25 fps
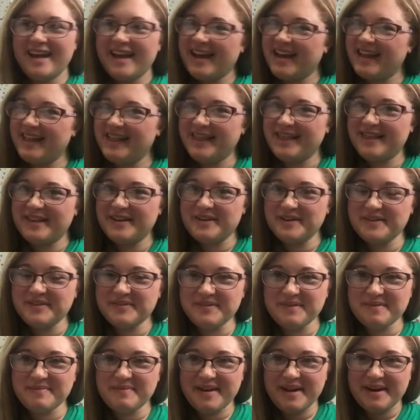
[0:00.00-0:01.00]
Hello
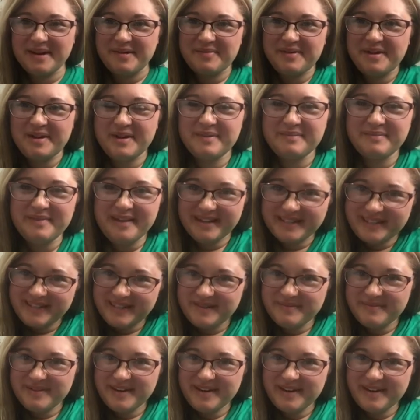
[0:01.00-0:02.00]
everybody, welcome back to
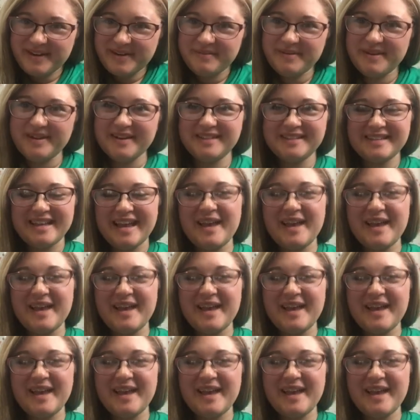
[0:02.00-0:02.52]
the McNutter Butters.